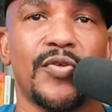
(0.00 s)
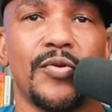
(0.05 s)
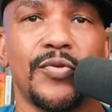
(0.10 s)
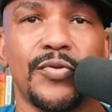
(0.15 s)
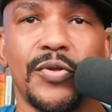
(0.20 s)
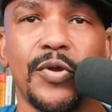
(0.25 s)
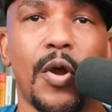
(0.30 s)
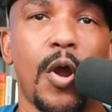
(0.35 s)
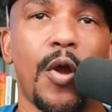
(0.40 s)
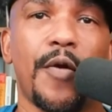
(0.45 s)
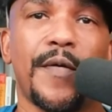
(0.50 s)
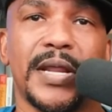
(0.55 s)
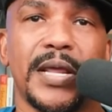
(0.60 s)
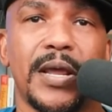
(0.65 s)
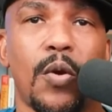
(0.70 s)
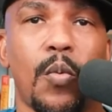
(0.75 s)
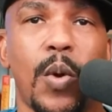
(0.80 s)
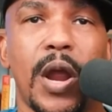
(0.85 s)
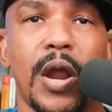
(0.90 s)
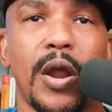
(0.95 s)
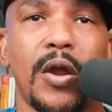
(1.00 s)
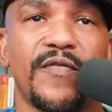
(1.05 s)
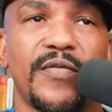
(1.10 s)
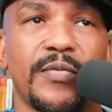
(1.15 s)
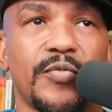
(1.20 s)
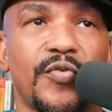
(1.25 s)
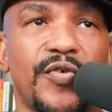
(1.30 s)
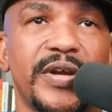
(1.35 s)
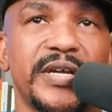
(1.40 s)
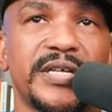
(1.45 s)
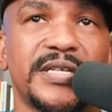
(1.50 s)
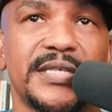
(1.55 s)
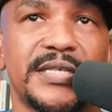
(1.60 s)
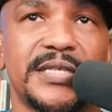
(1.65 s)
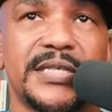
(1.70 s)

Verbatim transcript: you, you're already aware of them, Chris.